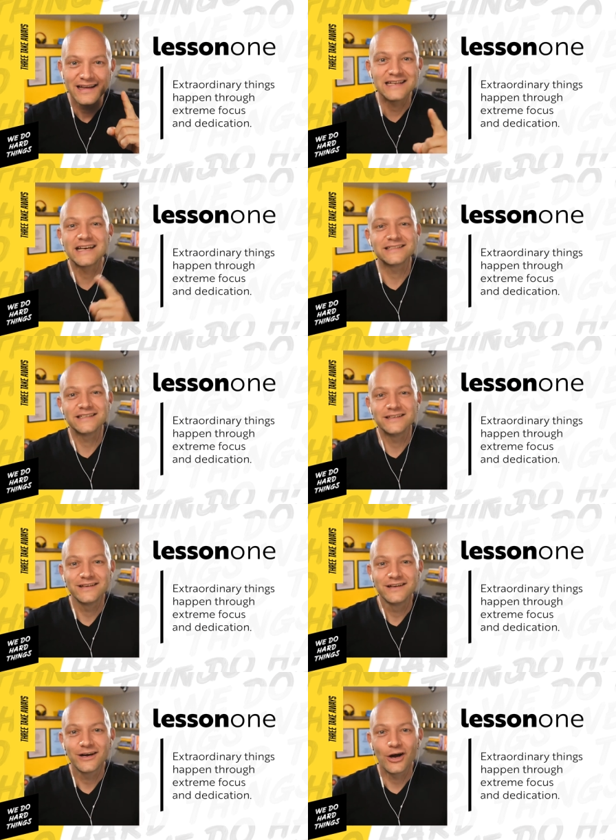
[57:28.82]
it doesn't
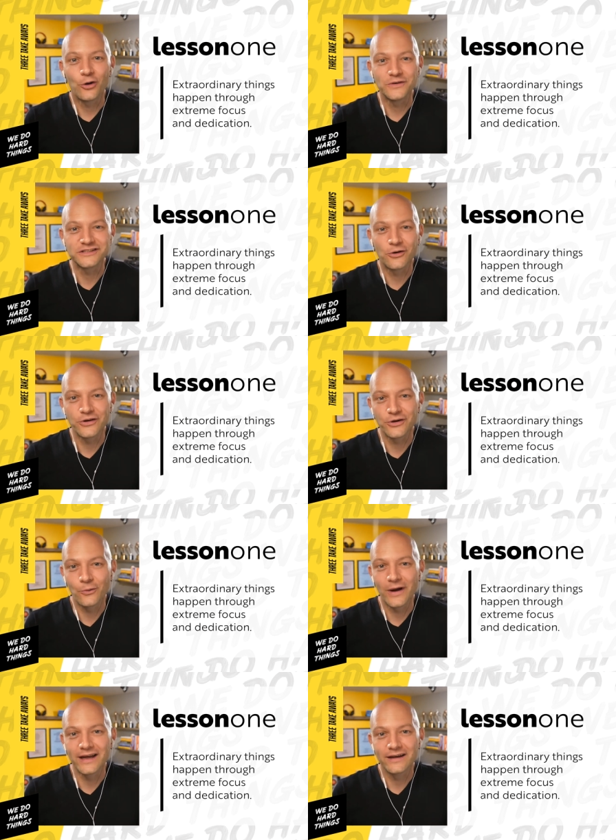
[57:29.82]
always go
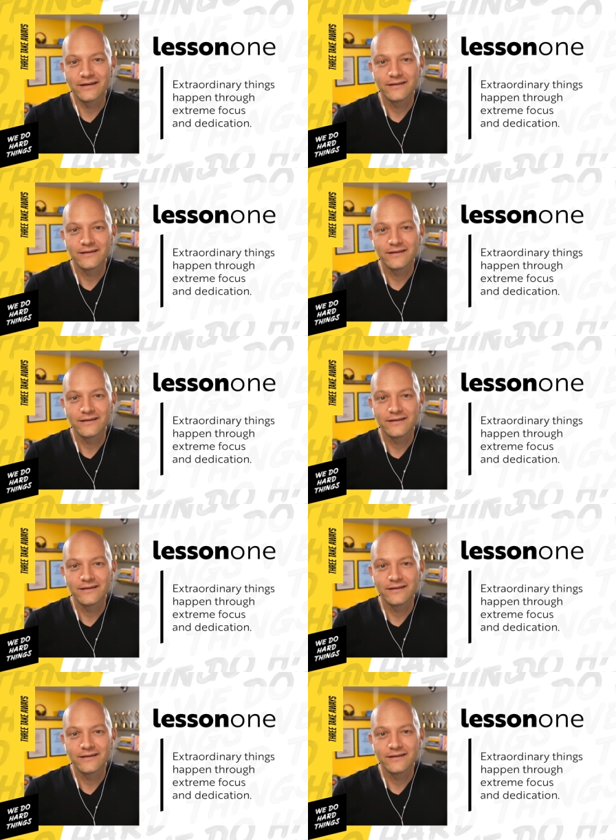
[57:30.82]
your way.